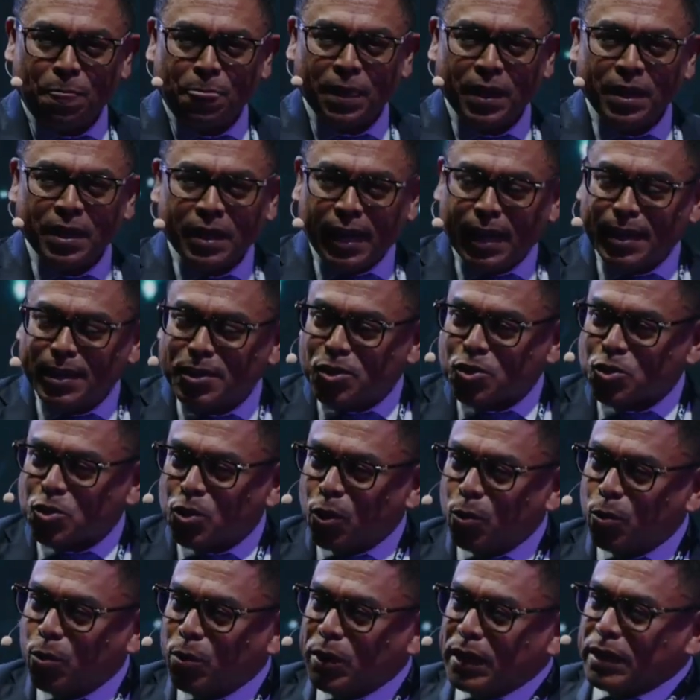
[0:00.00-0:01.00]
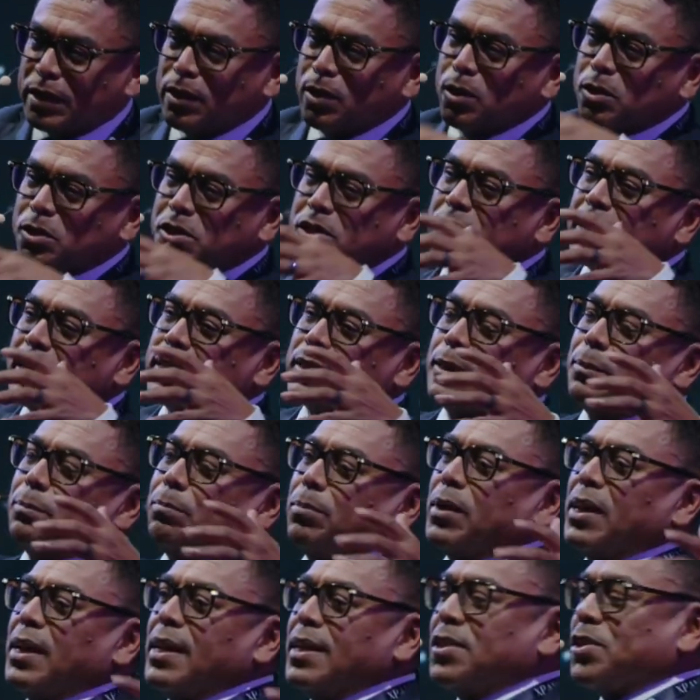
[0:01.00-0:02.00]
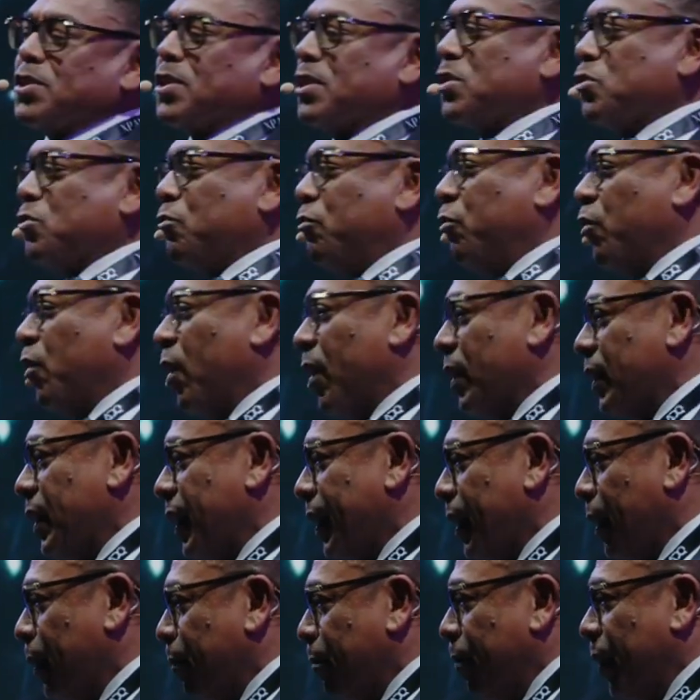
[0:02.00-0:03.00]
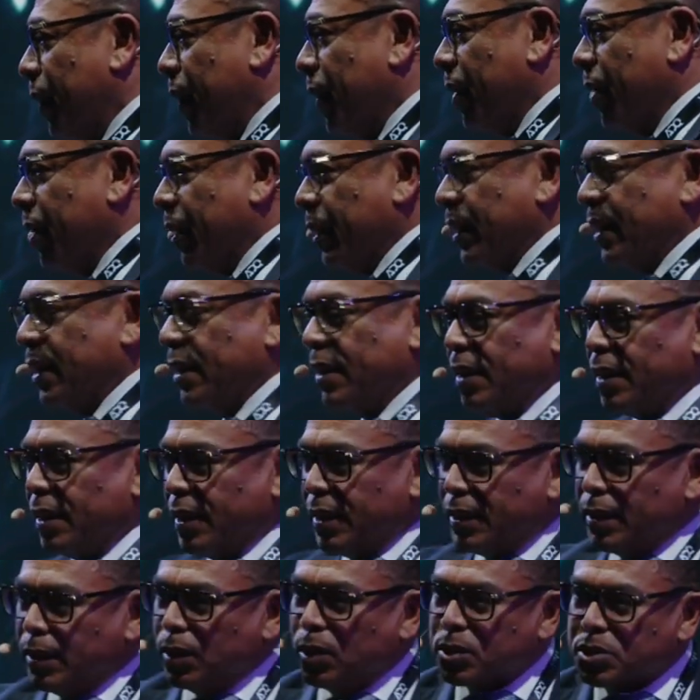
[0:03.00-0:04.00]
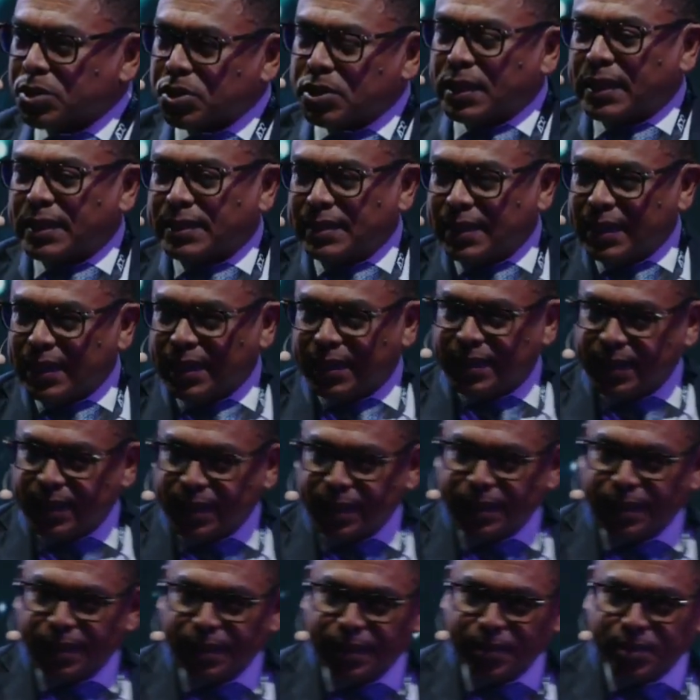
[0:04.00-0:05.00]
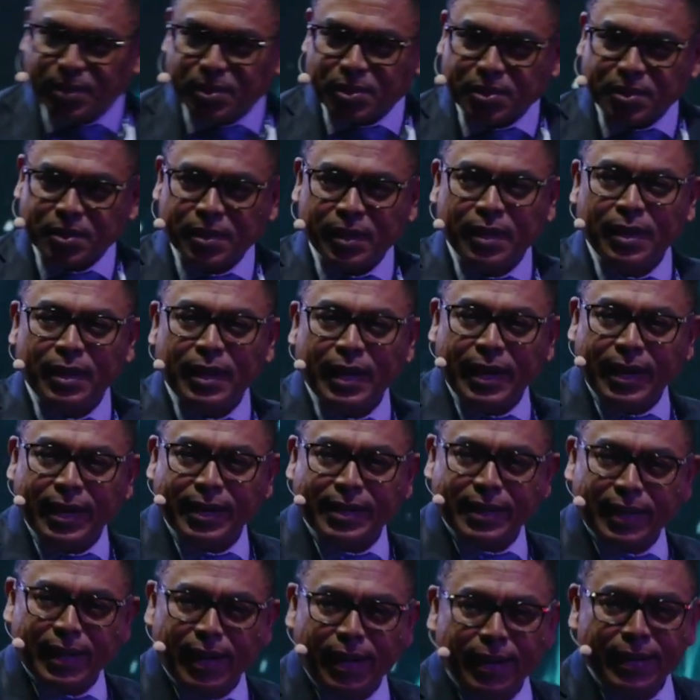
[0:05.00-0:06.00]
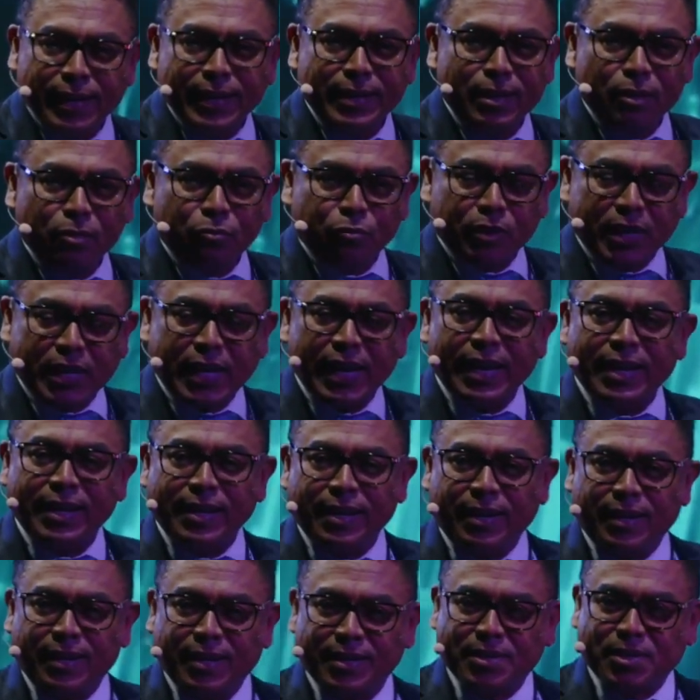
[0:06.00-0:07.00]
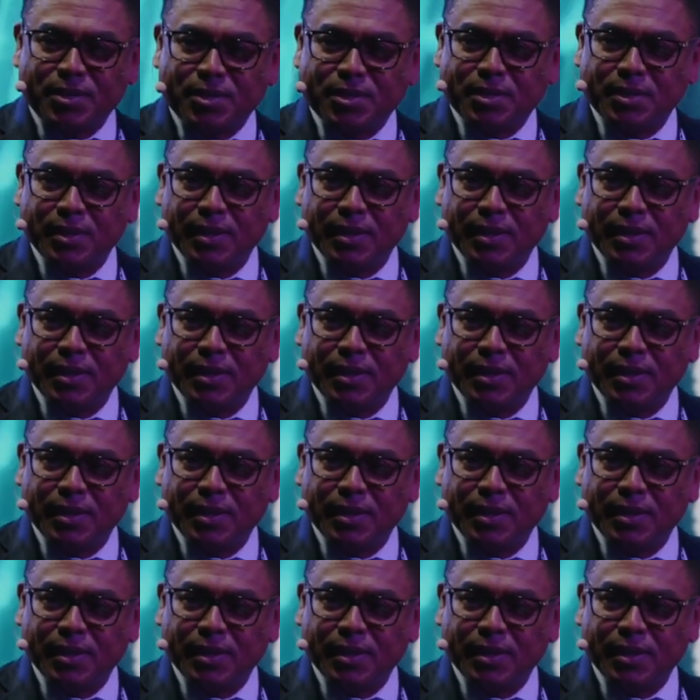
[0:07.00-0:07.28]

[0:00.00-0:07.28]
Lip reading: And so it looks like the place is falling apart. It looks like there is a kind of chaos.